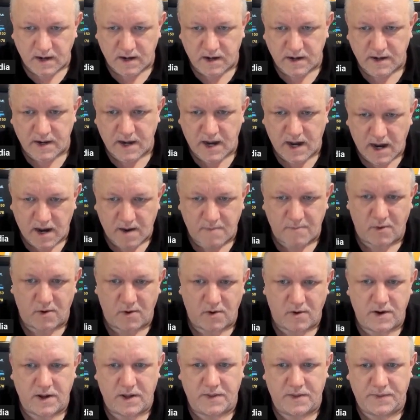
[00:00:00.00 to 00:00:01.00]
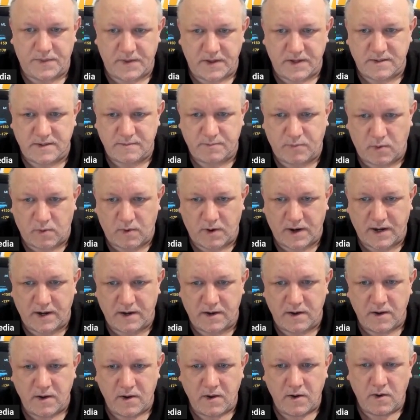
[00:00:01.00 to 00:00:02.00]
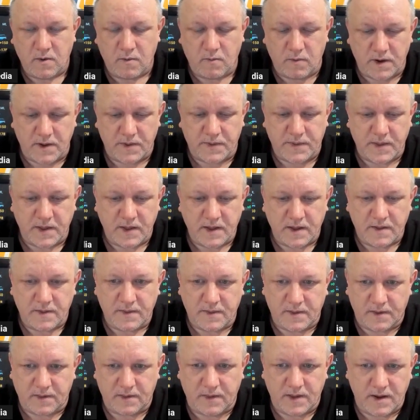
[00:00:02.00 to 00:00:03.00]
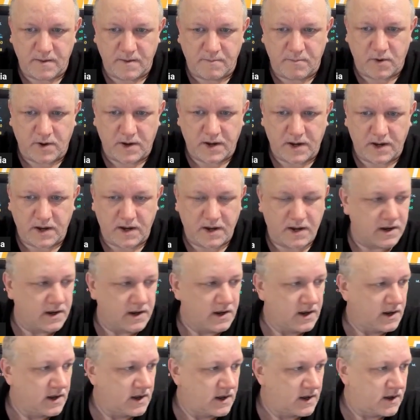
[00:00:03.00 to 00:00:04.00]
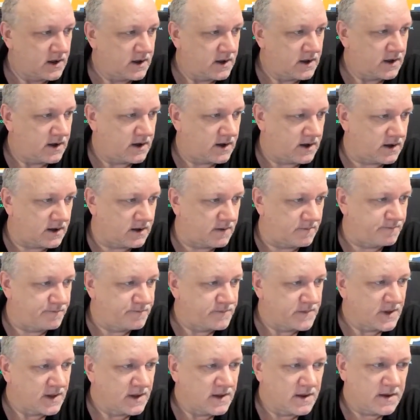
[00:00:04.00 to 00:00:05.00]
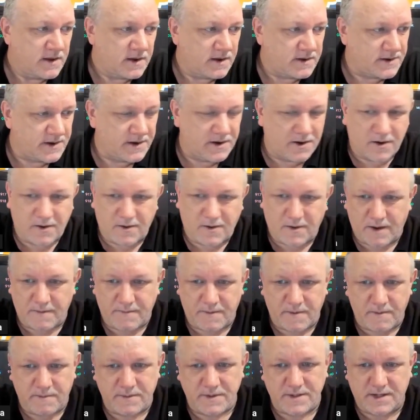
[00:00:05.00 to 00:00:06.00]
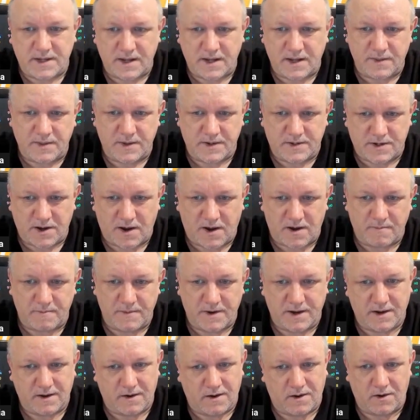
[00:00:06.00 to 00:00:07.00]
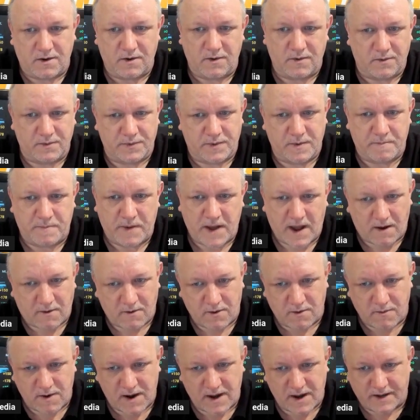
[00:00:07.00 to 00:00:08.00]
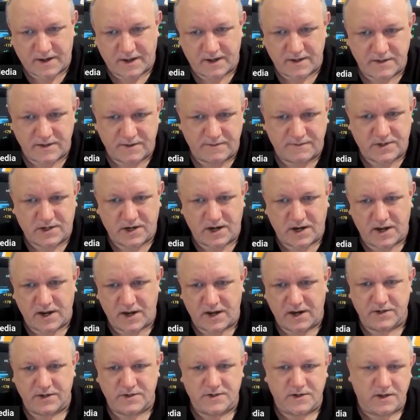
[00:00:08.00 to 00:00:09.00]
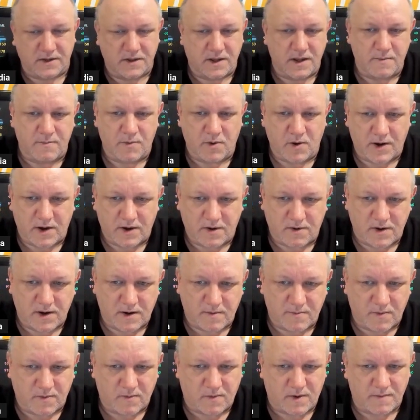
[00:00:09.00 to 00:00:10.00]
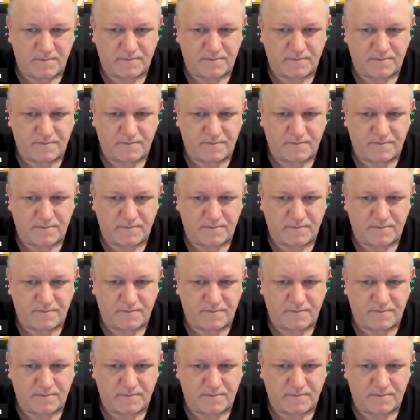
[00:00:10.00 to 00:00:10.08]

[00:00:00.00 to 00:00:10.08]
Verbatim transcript: enamored at this point with the Liberty? Um, you know, I've even seen the top media. Oh, the power rankings have changed. The Liberty are number one.